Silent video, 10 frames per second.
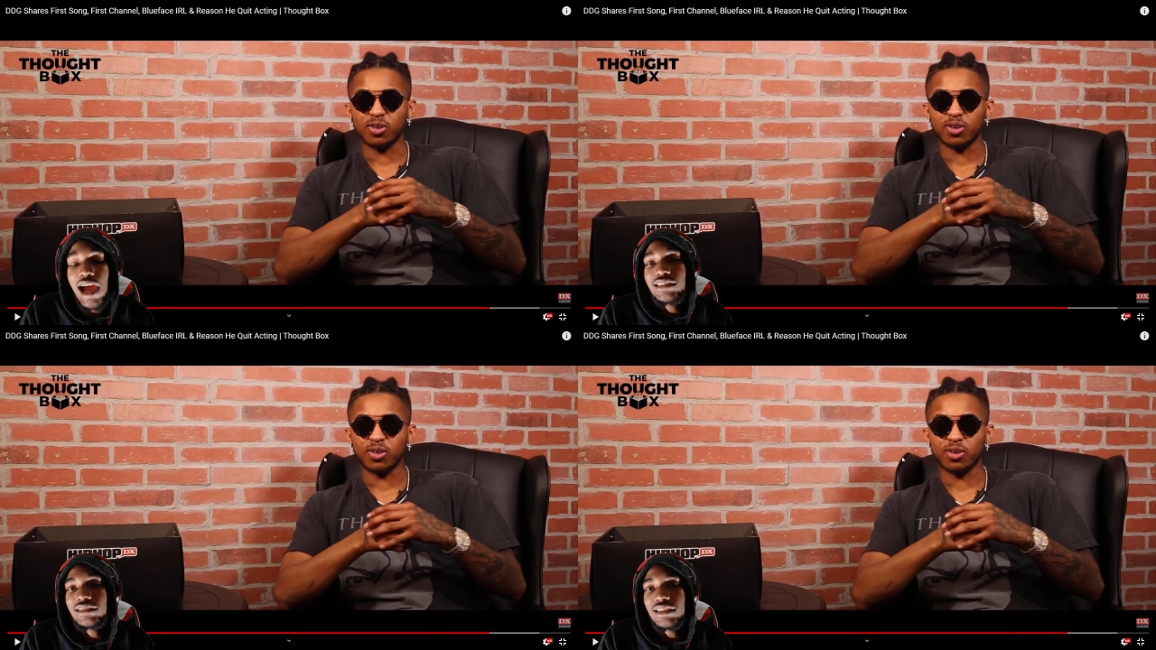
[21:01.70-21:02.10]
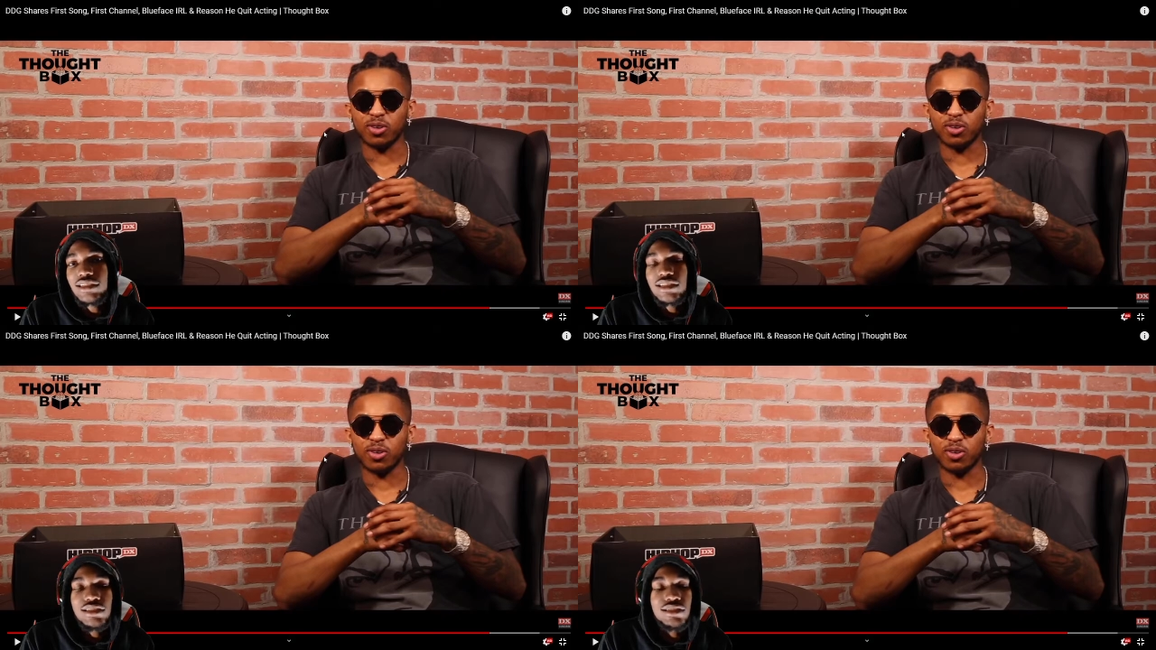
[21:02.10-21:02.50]
Speaker 1: honors and,
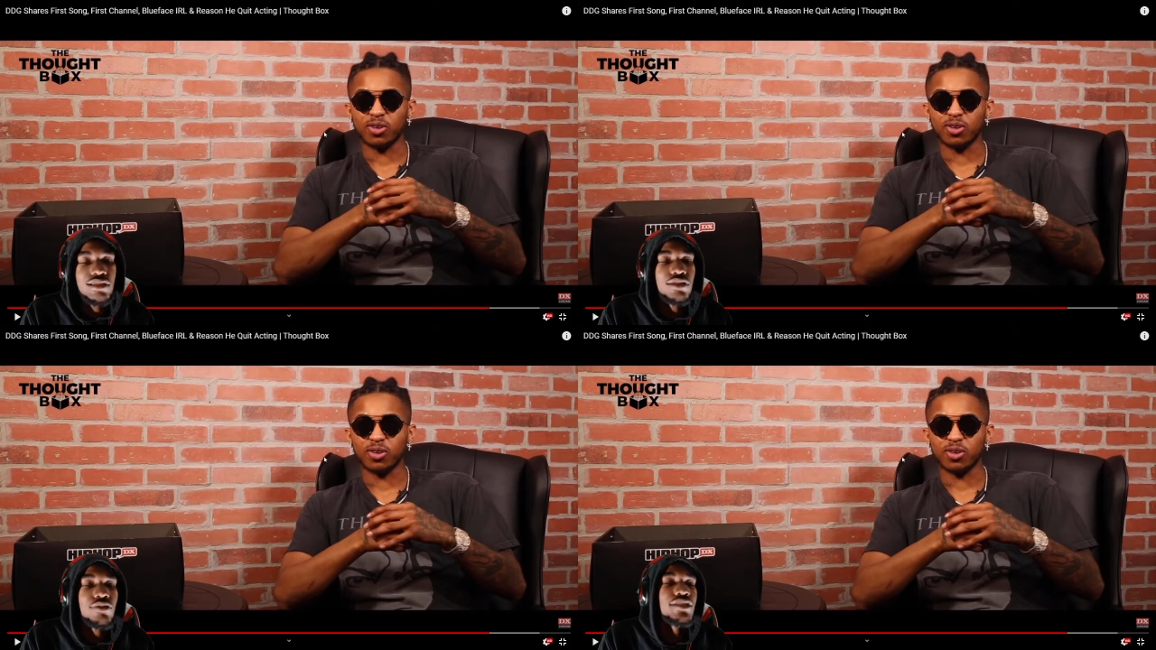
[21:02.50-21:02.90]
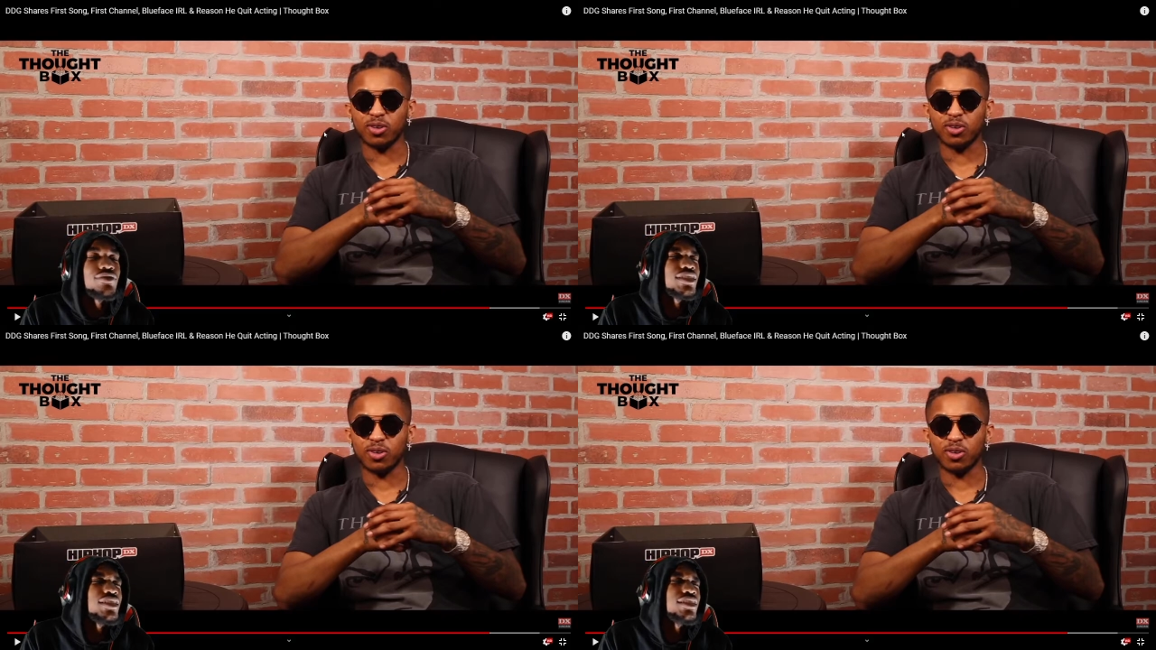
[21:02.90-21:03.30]
and uh what is
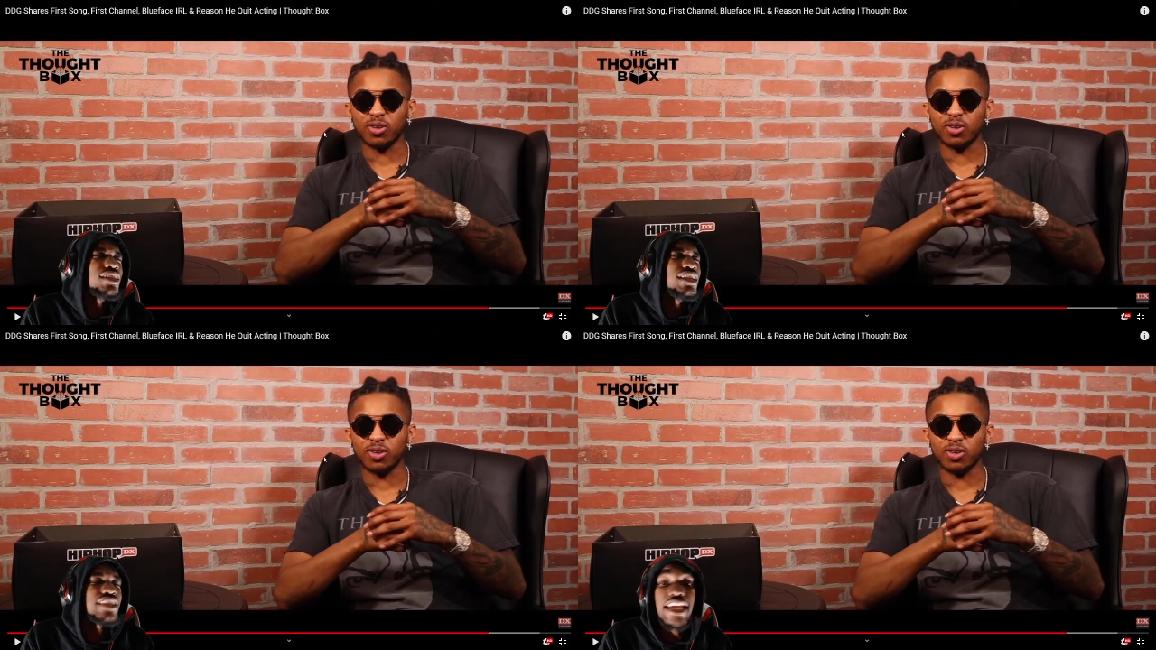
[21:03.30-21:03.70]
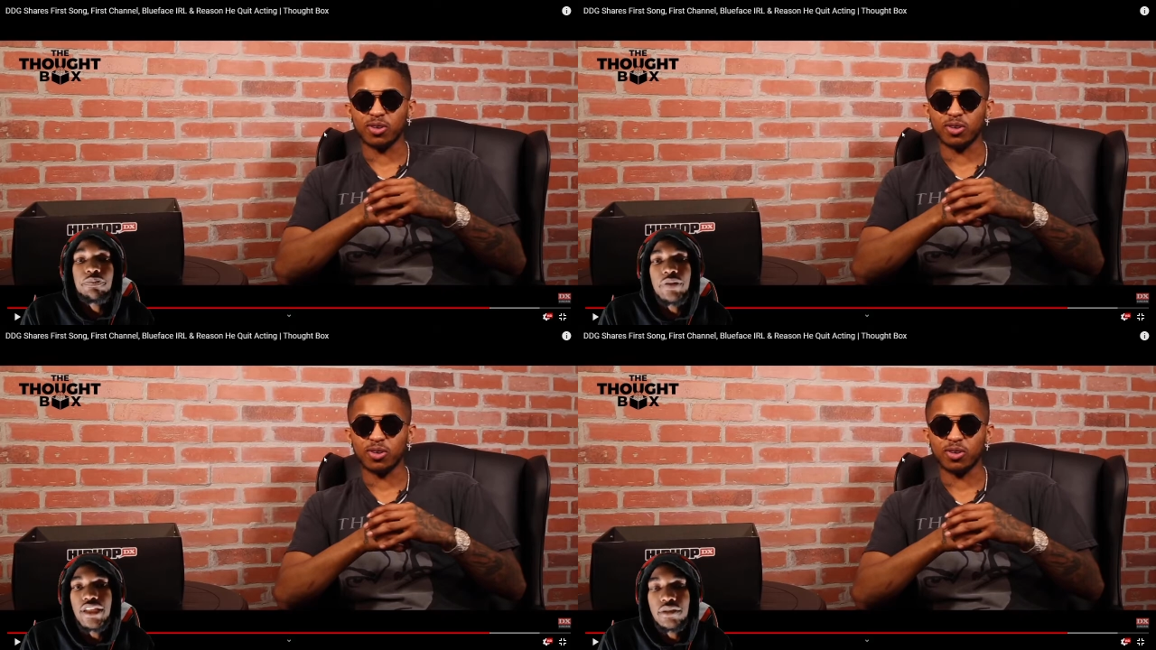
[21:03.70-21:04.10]
what the other class?
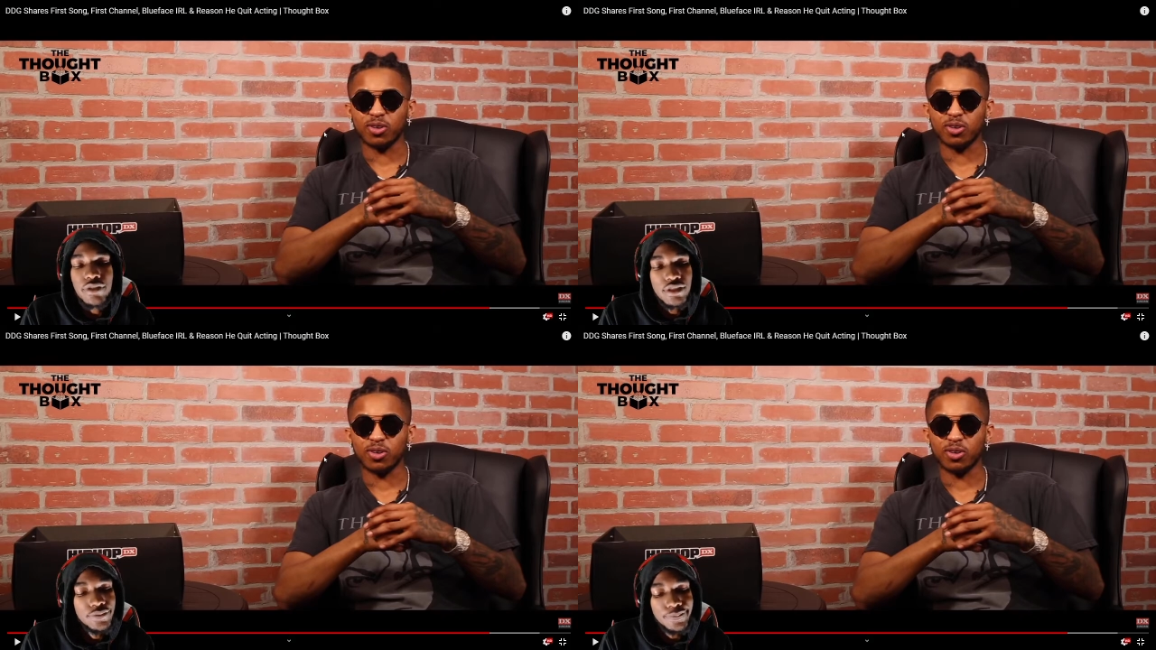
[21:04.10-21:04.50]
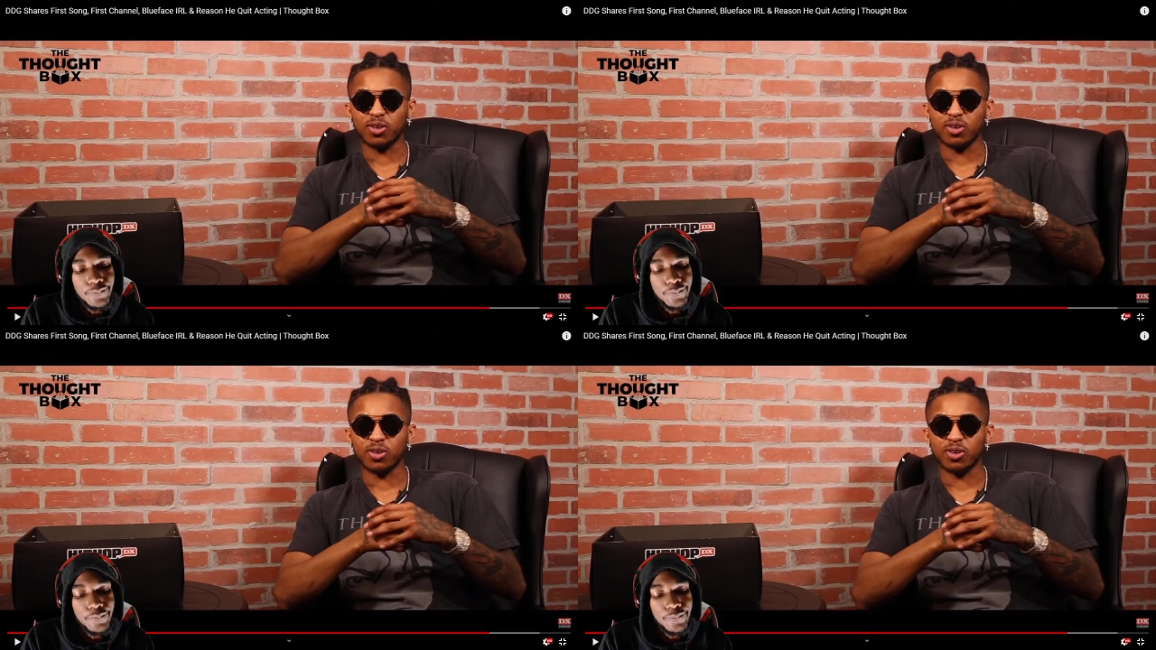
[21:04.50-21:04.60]
AP, but